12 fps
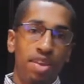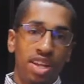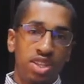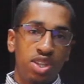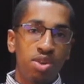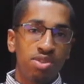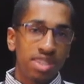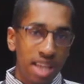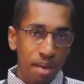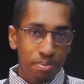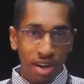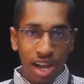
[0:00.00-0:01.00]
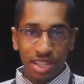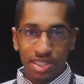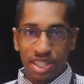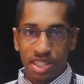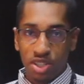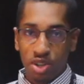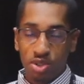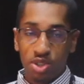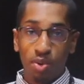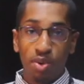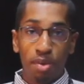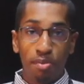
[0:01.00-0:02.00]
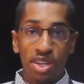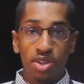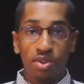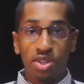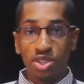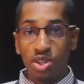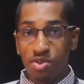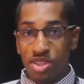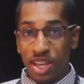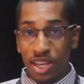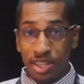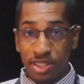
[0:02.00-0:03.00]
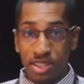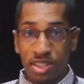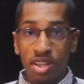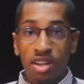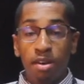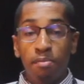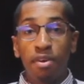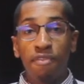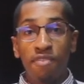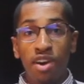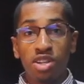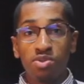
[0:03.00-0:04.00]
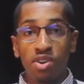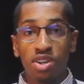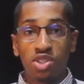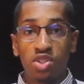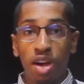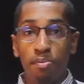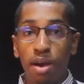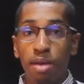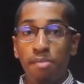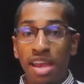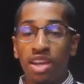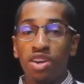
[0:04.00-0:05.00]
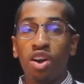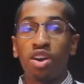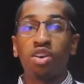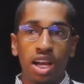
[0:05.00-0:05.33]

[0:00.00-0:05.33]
to be a two-step process, so we're going to be doing two things. But first, we're going to start by making our